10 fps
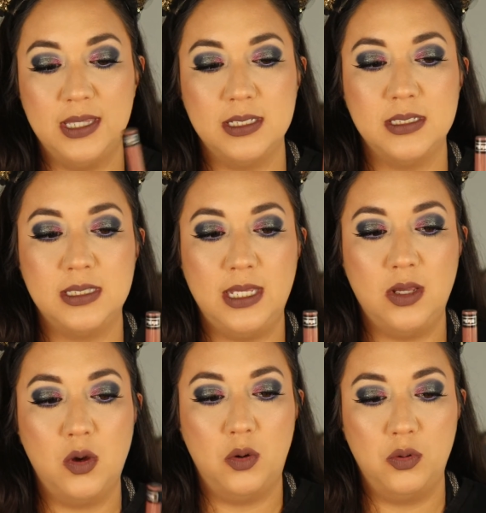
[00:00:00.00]
This is
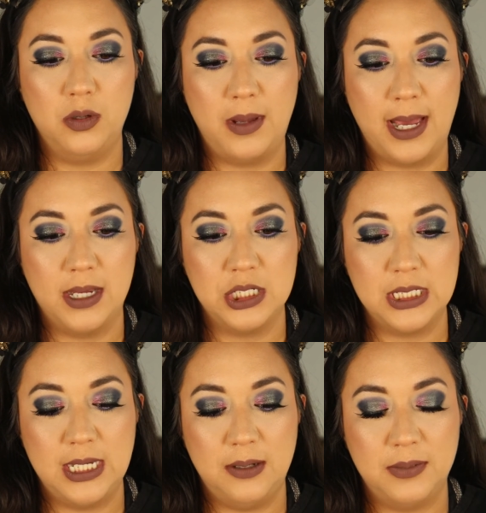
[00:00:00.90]
the old
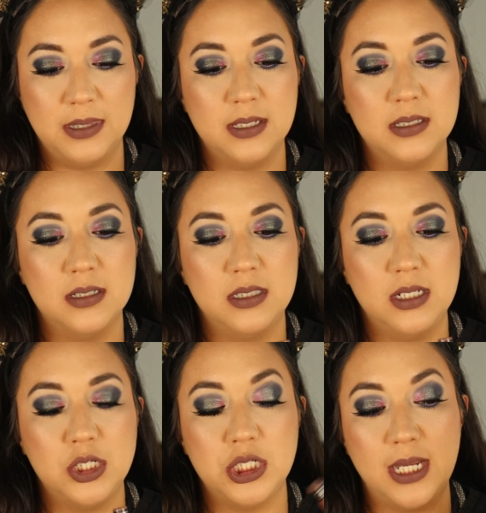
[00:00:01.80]
packaging, but this is
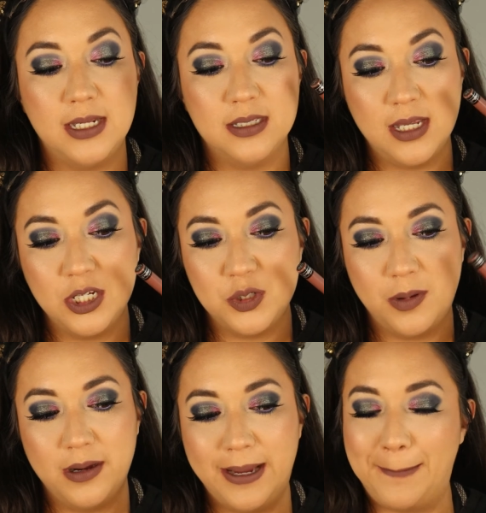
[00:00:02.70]
the shade
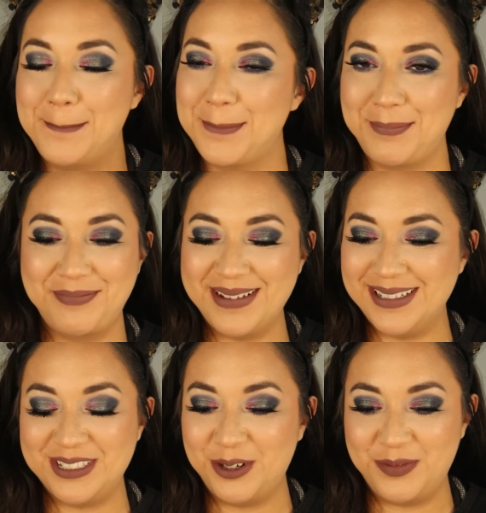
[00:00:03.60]
Sanctuary.
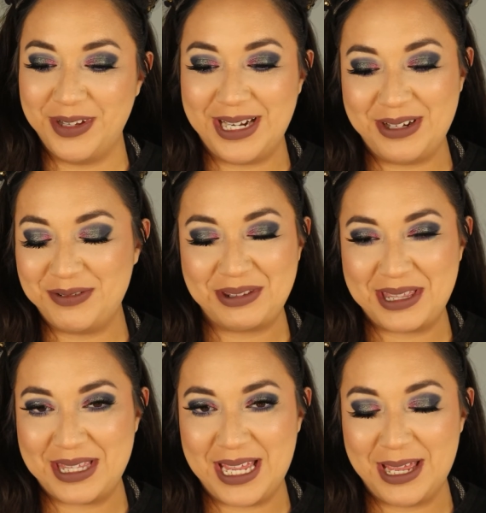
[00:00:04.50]
So fitting for the
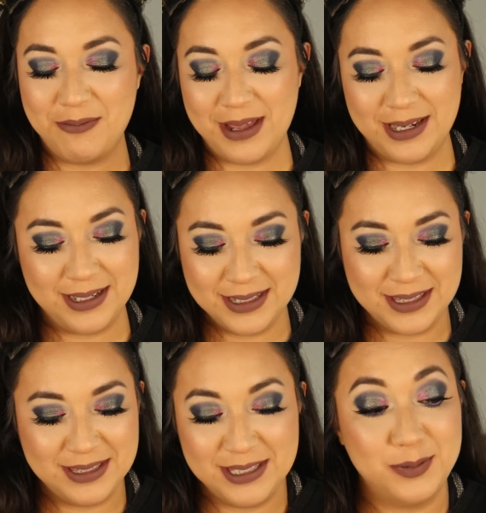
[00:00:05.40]
theme and
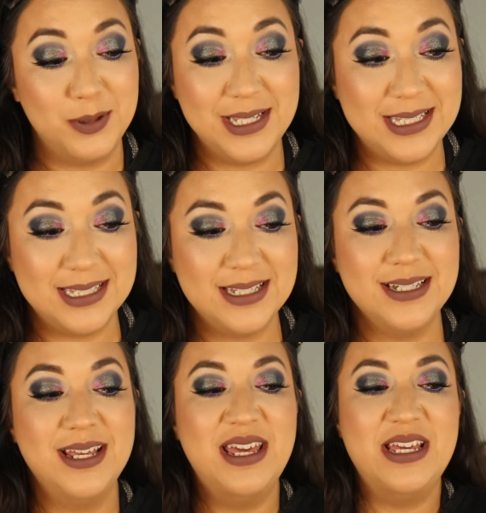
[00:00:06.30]
spooky season.